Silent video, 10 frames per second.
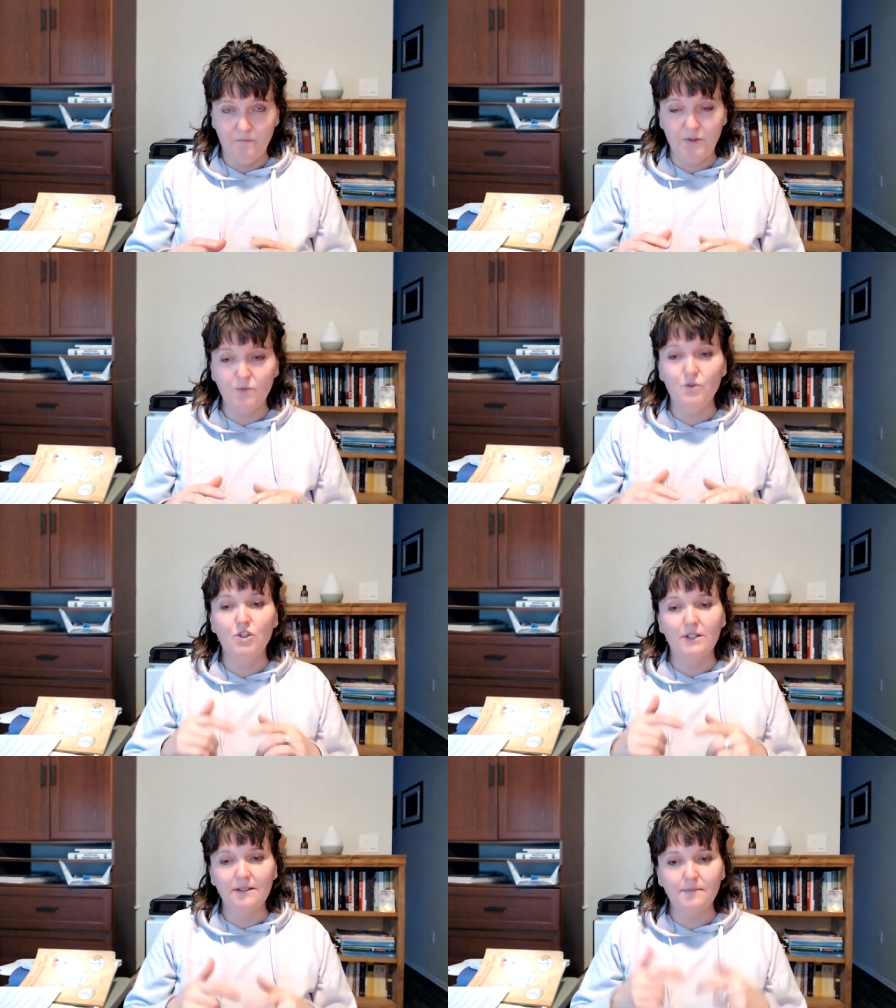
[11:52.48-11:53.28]
So
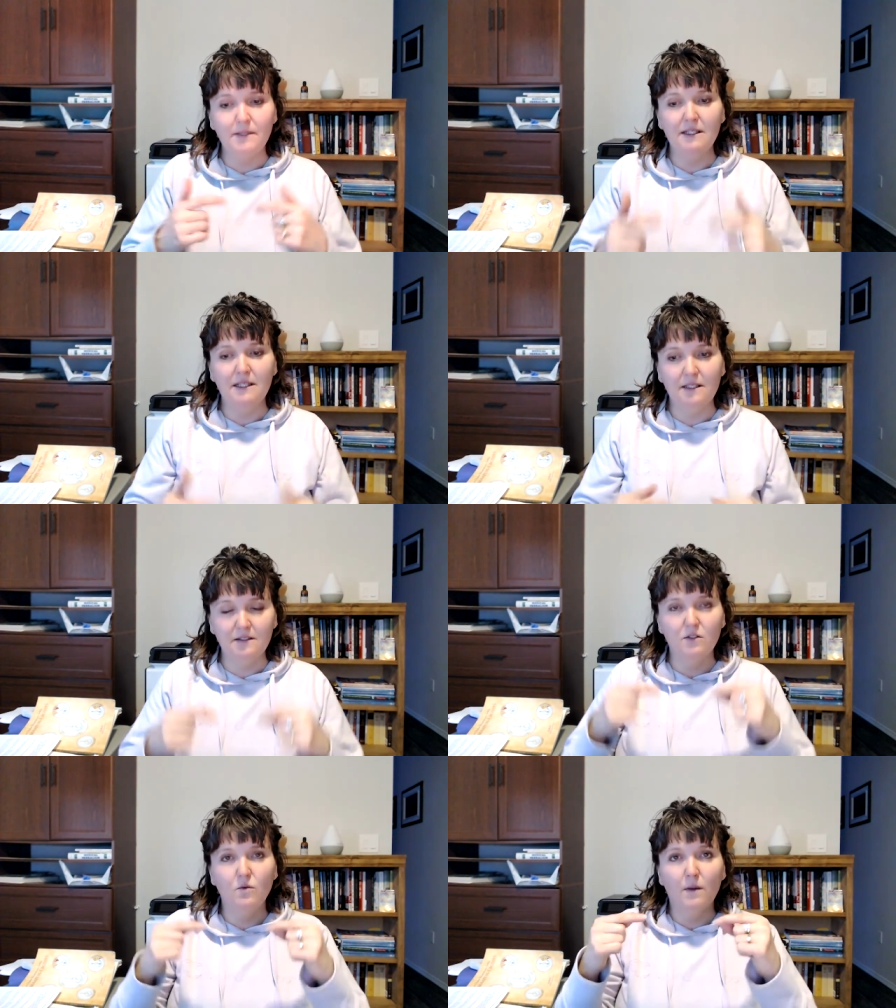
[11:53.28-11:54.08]
just
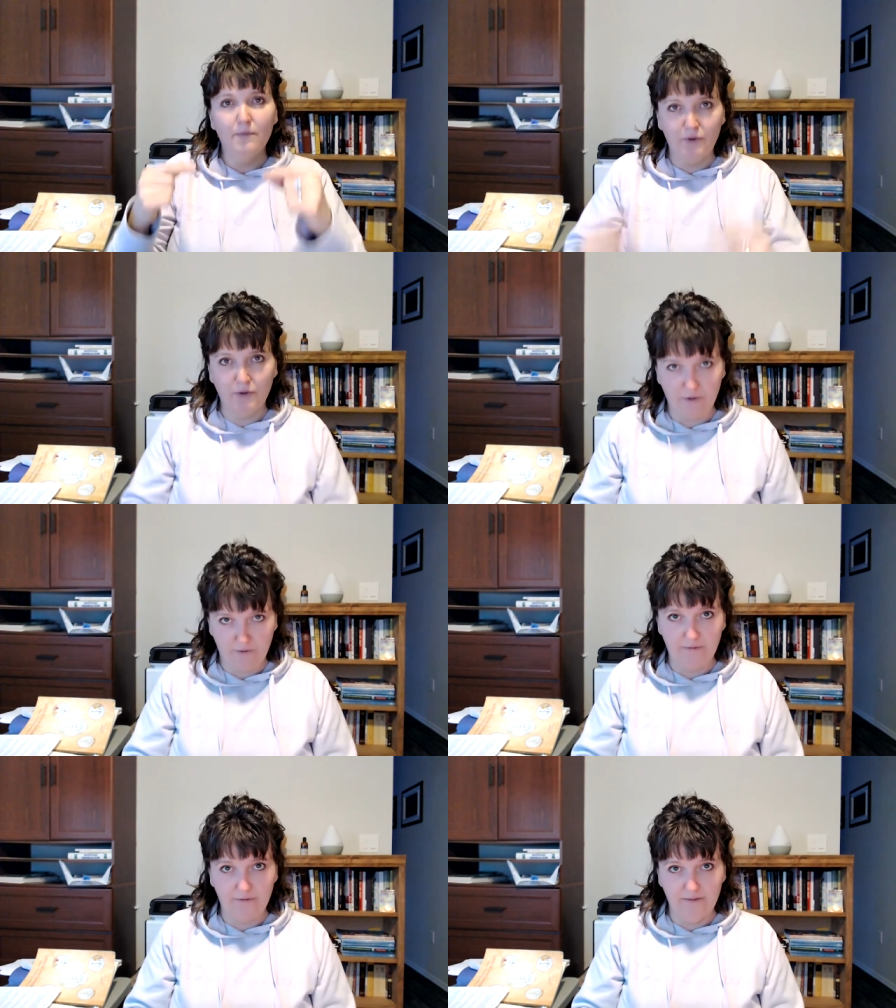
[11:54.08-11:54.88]
begin to
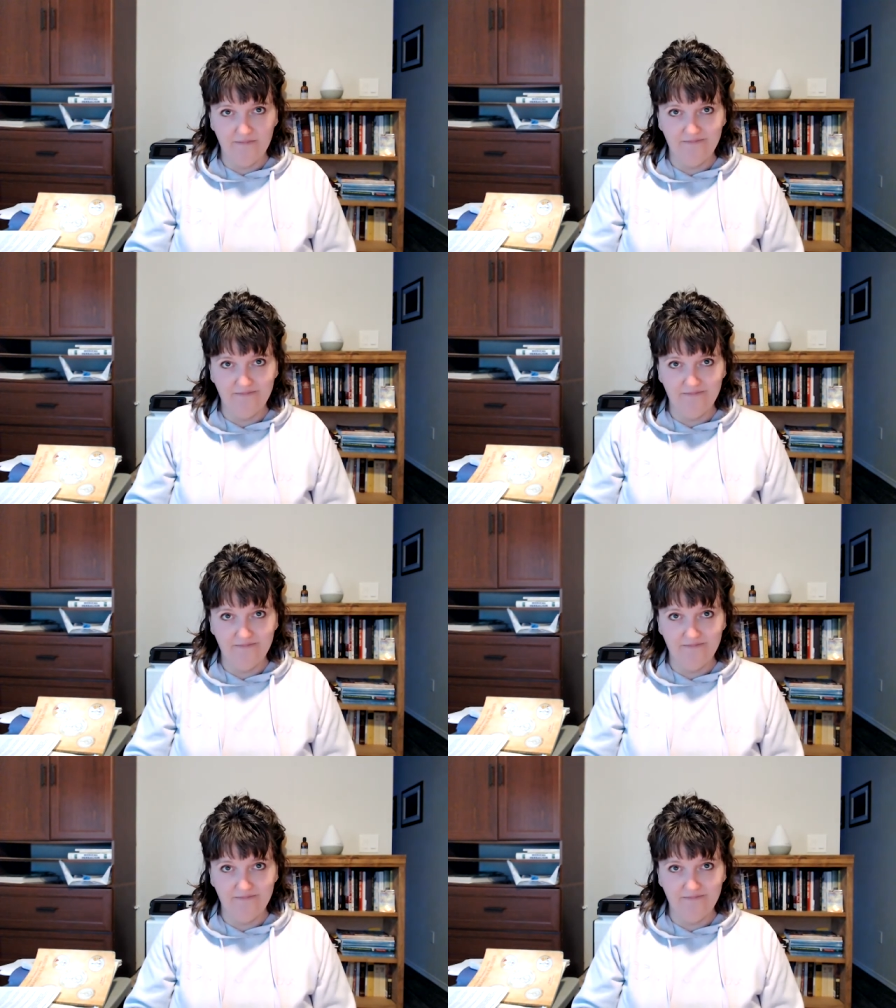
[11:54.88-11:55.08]
observe.